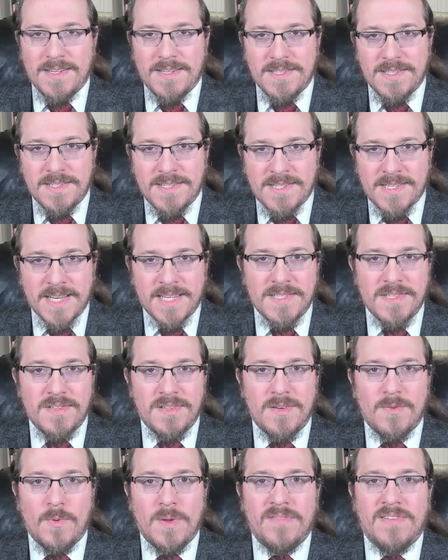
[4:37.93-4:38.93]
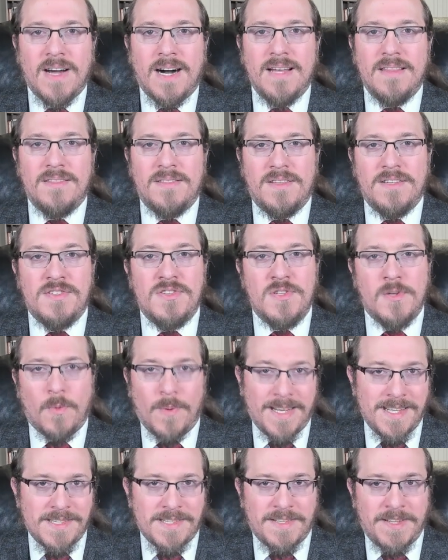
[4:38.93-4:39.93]
Sixth, we've got the
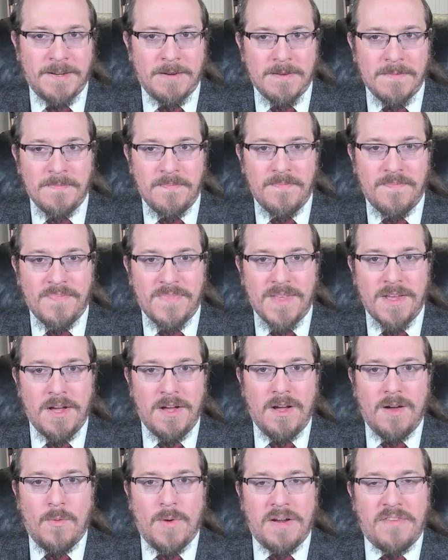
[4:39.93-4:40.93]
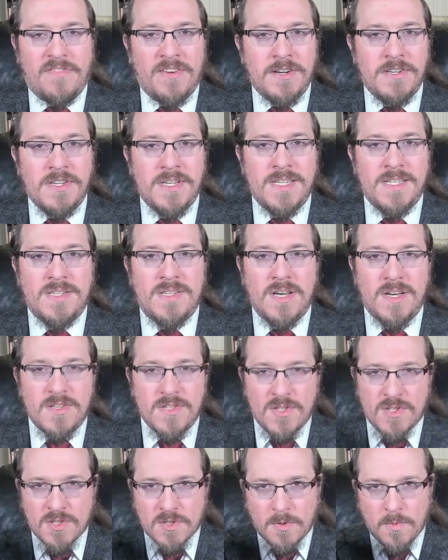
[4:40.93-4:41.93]
squeeze theorem. When a function is
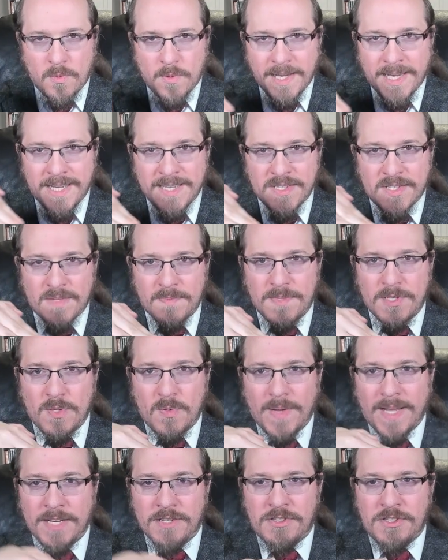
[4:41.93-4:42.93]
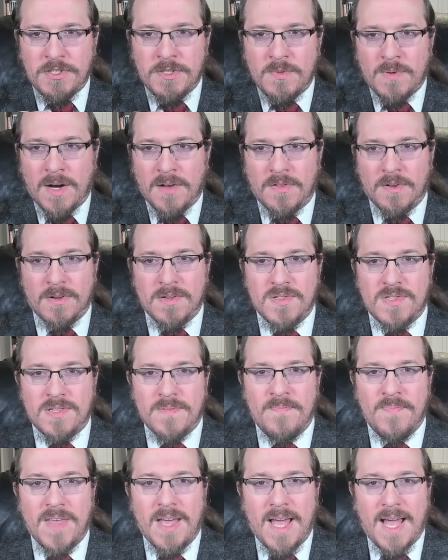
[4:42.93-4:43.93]
squeezed between 2
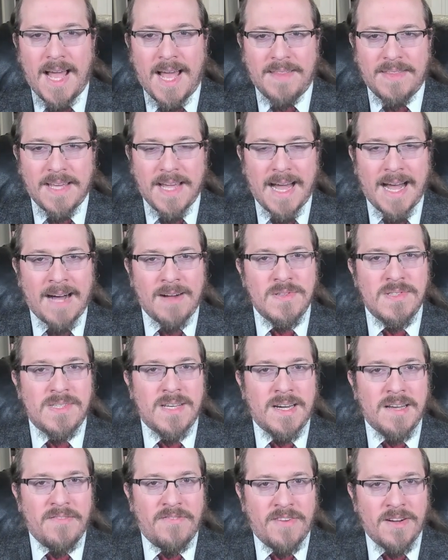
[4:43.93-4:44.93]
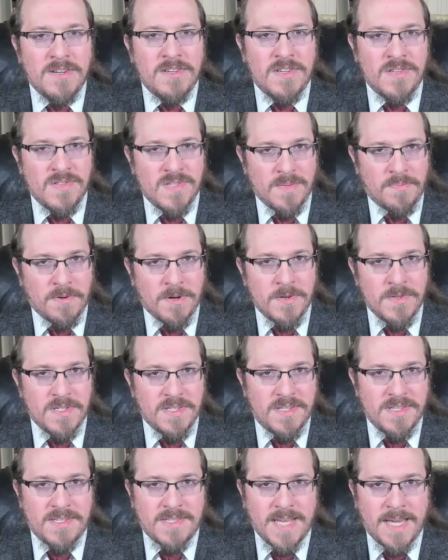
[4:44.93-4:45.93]
others, and the outside functions
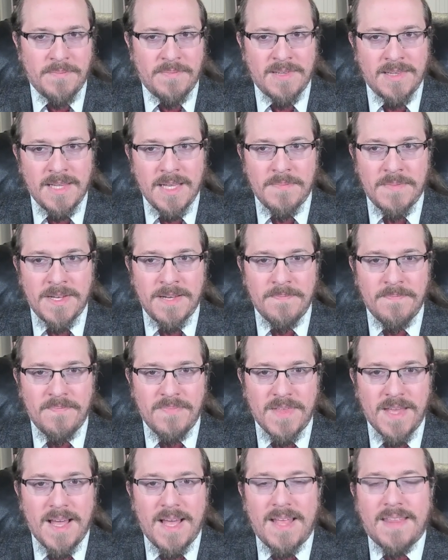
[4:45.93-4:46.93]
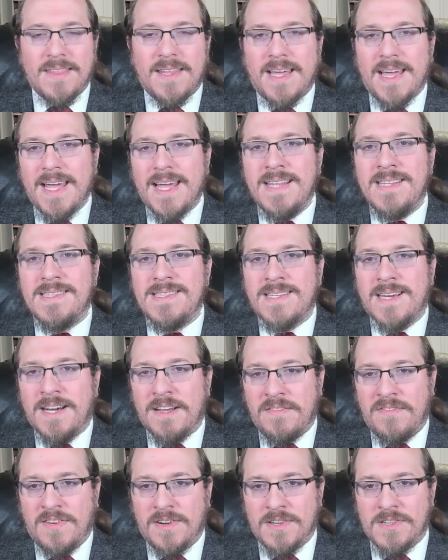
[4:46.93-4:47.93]
approach the same limit, the
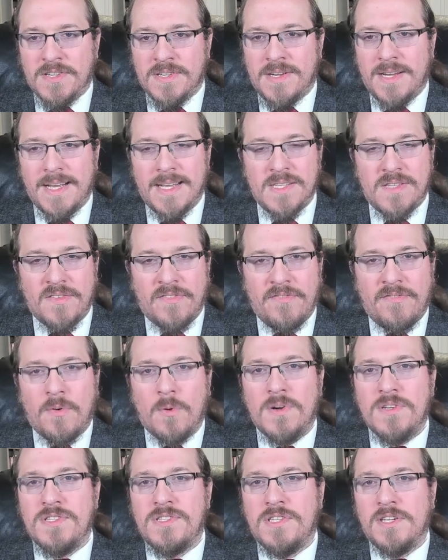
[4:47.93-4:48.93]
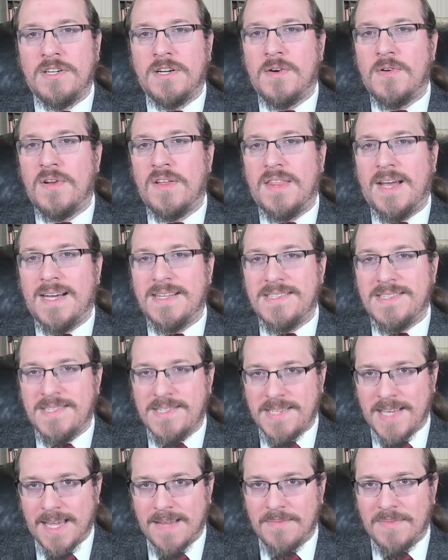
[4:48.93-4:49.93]
inside function is forced to go to that
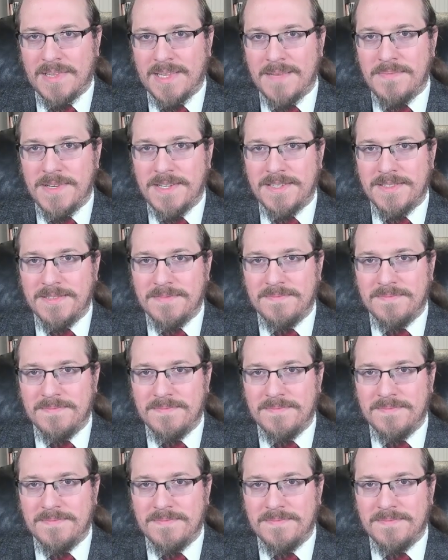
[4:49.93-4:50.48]
same limit.